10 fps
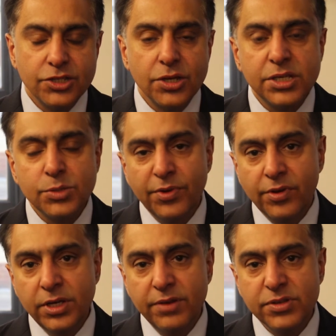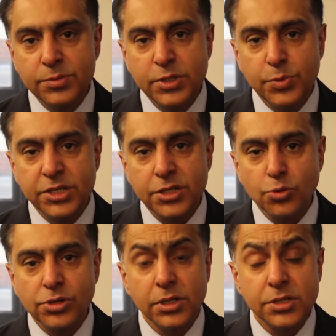Just as we've got a difference between
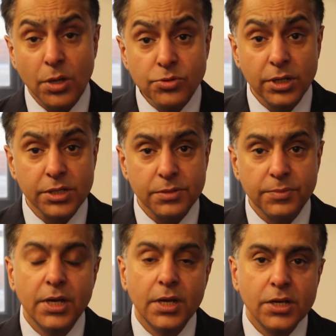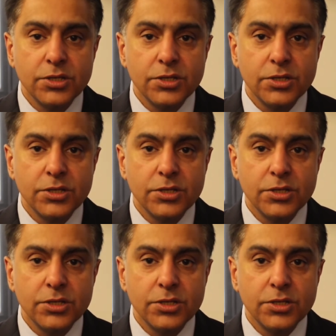social and socialism,